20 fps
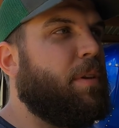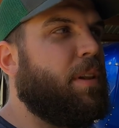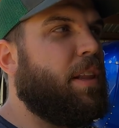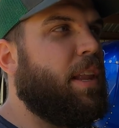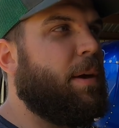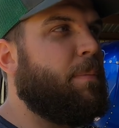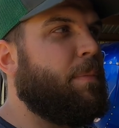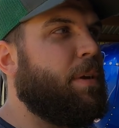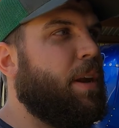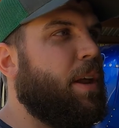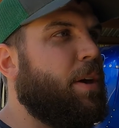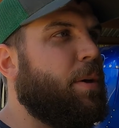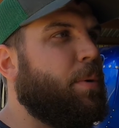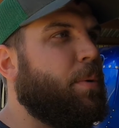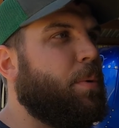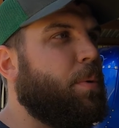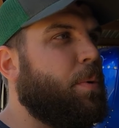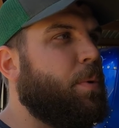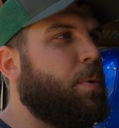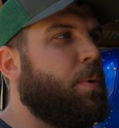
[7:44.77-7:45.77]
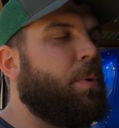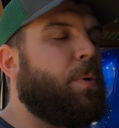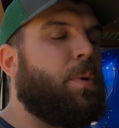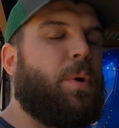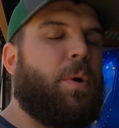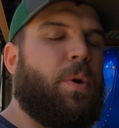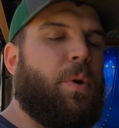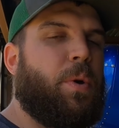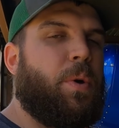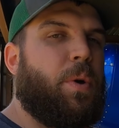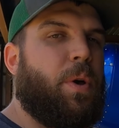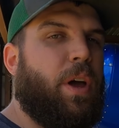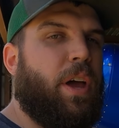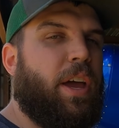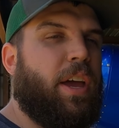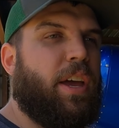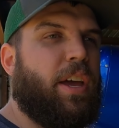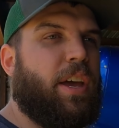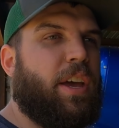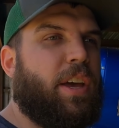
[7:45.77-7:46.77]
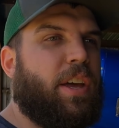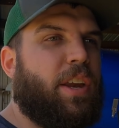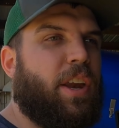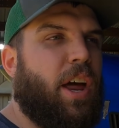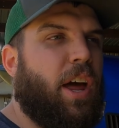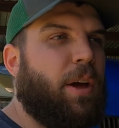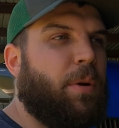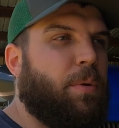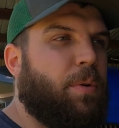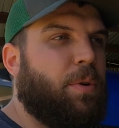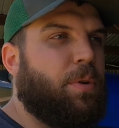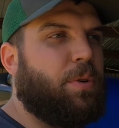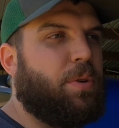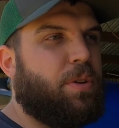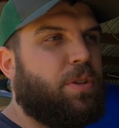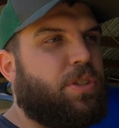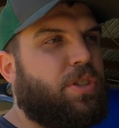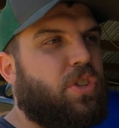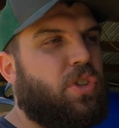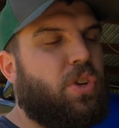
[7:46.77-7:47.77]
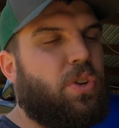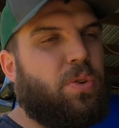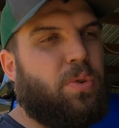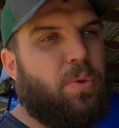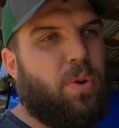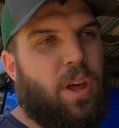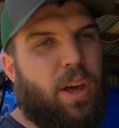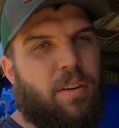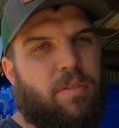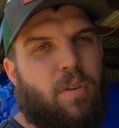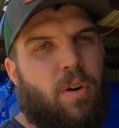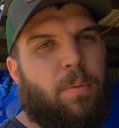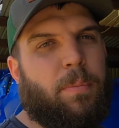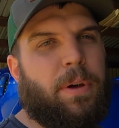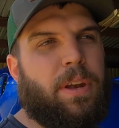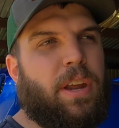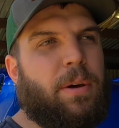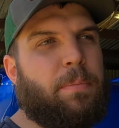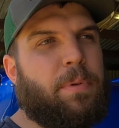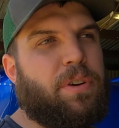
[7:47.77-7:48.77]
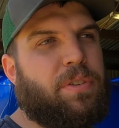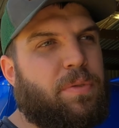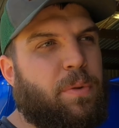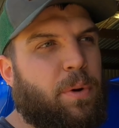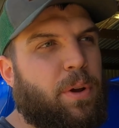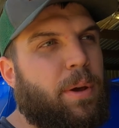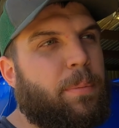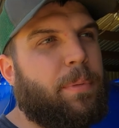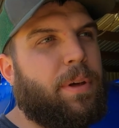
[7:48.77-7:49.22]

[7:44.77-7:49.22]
let me know, and I will soon have all my numbers for you.